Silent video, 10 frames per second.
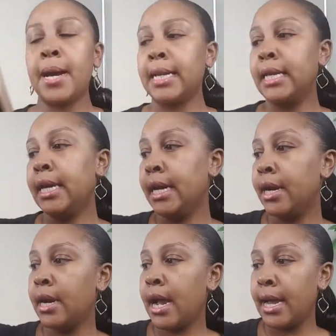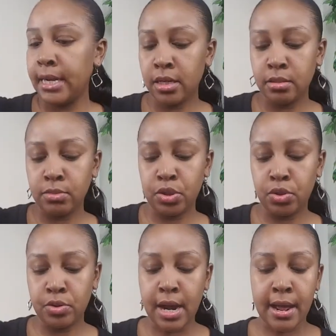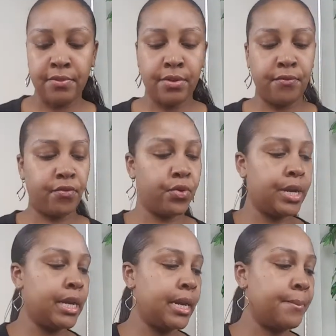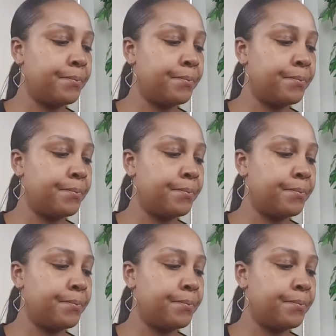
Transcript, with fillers: body care items, you got the free